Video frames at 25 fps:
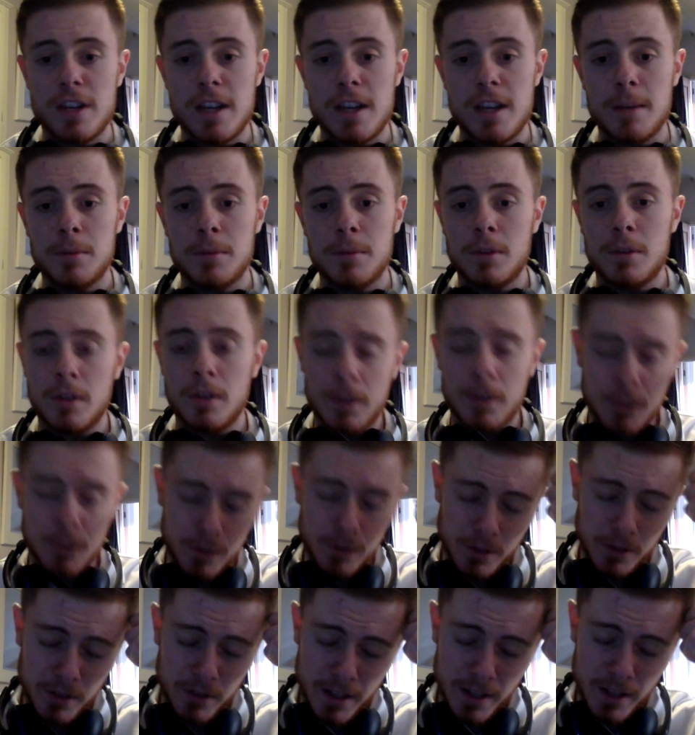Games
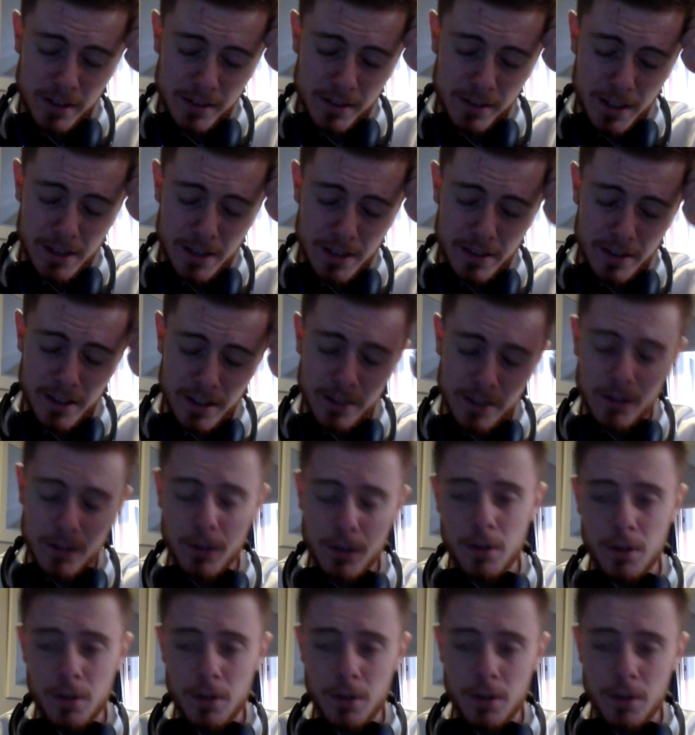because it's his series